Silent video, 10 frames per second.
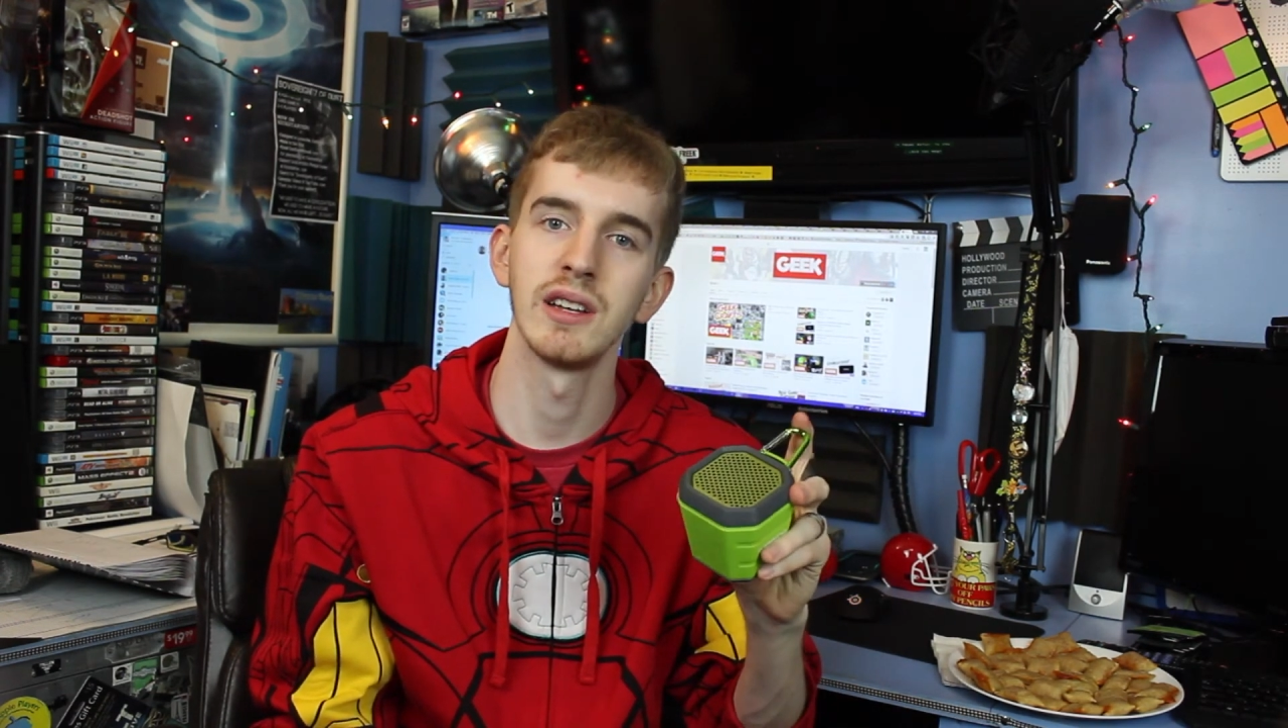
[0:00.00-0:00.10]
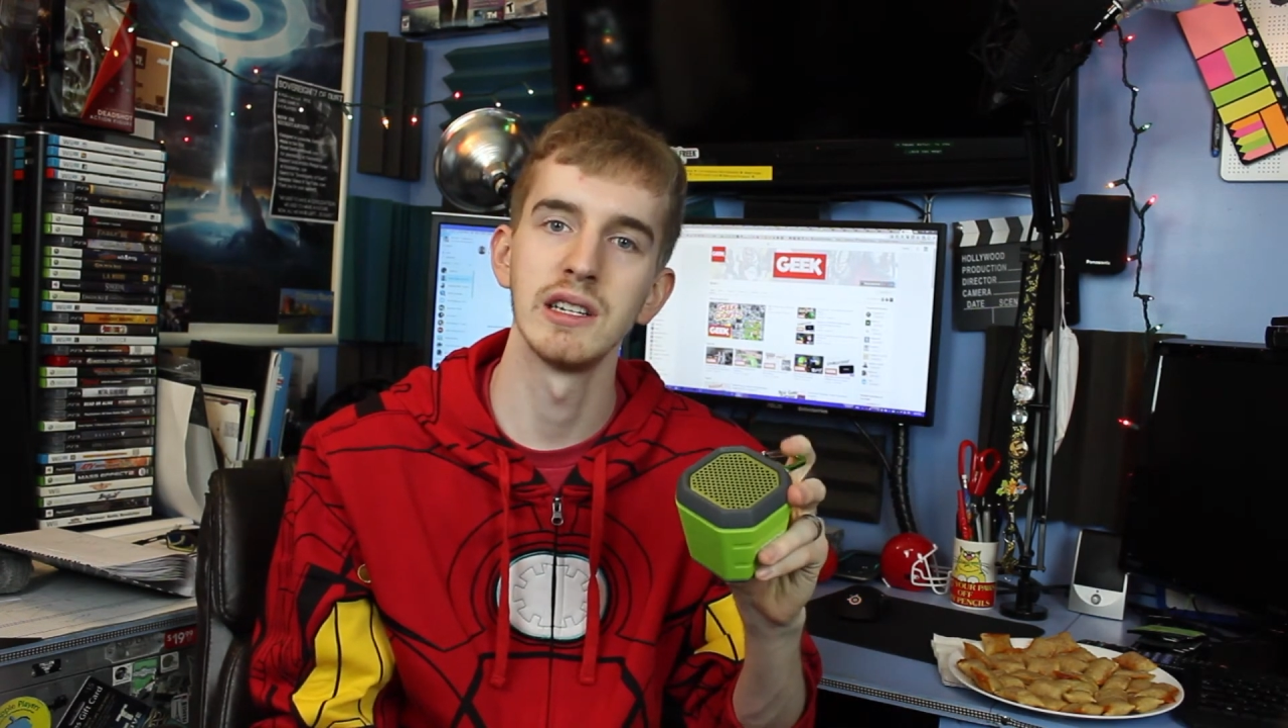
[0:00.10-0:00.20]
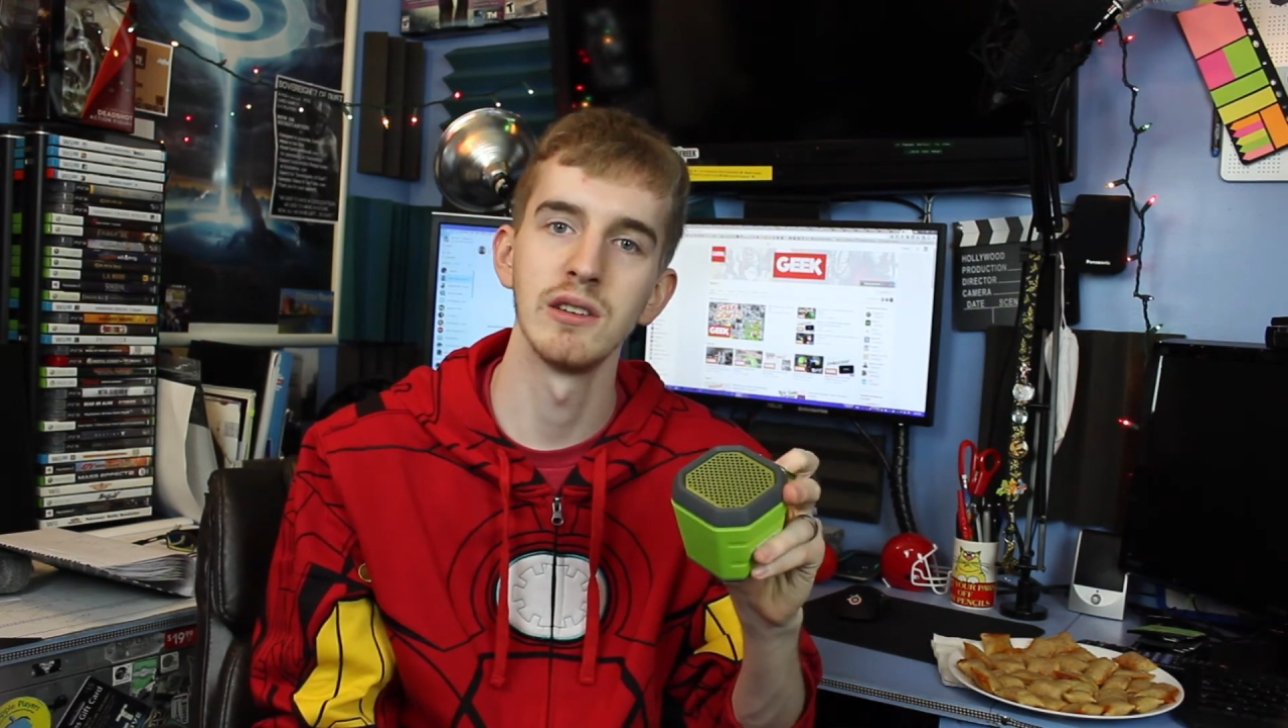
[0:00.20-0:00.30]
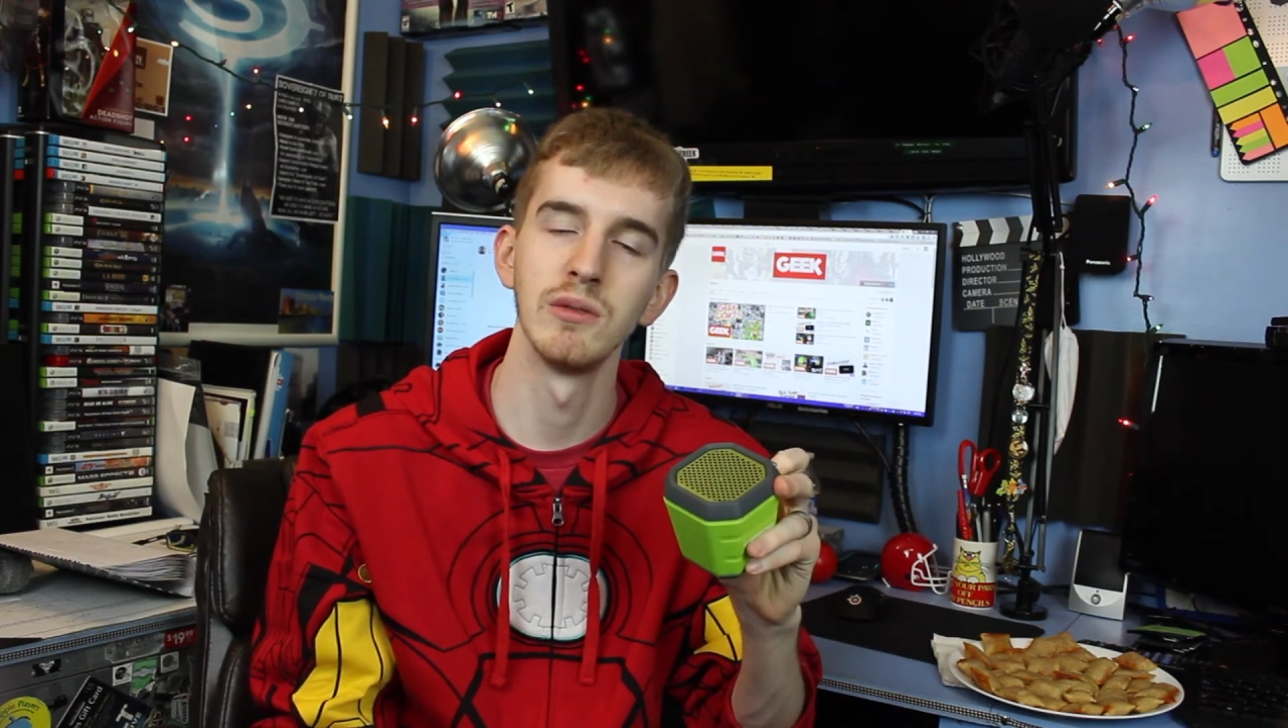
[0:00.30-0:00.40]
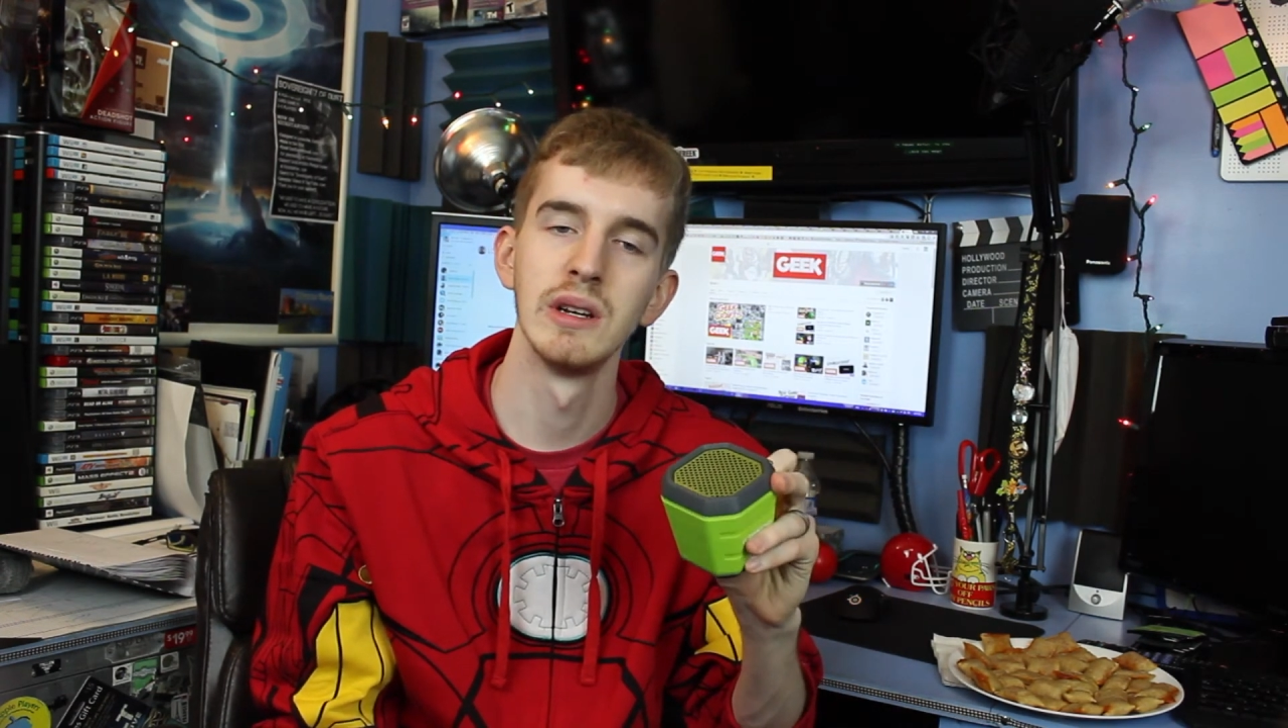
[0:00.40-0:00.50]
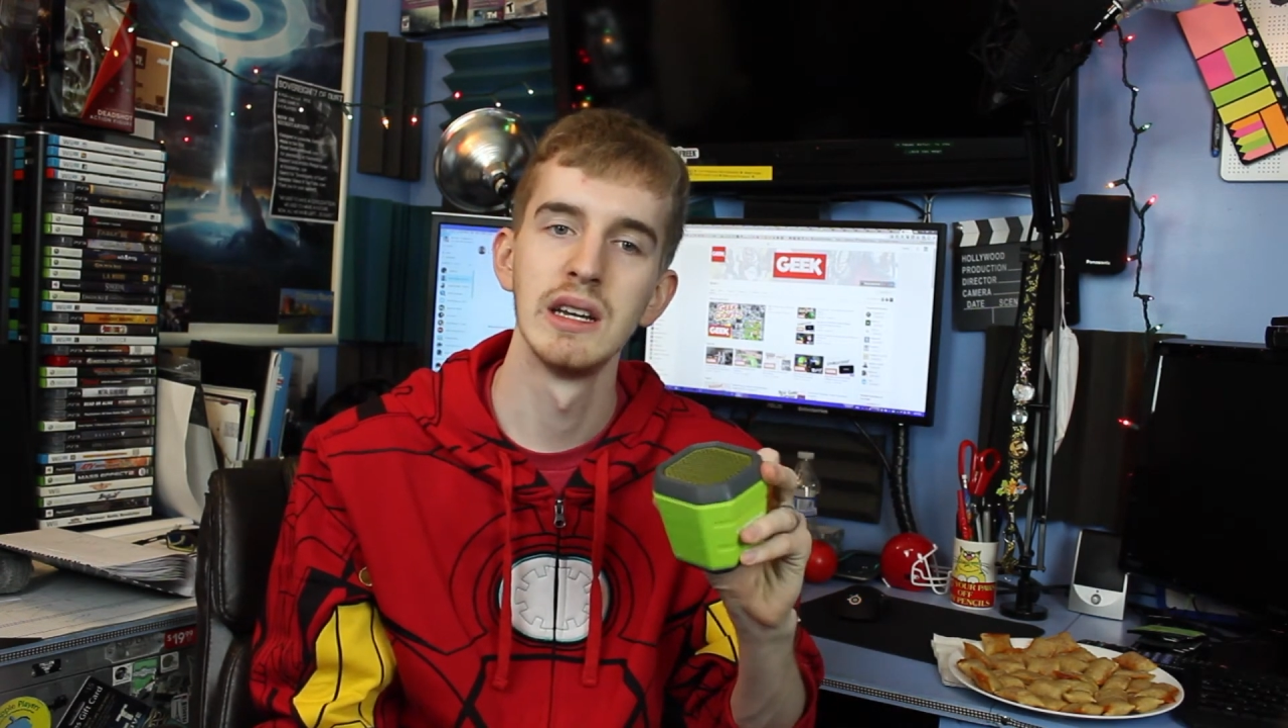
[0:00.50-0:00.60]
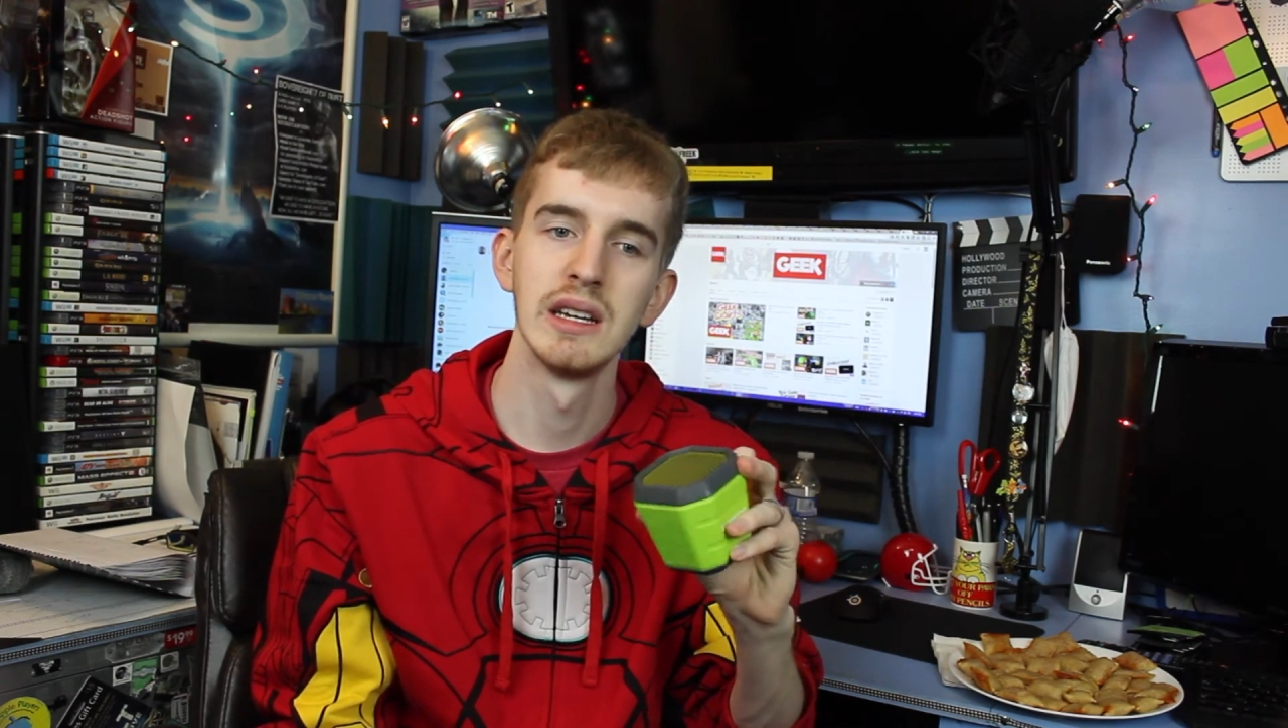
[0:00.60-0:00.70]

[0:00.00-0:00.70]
and you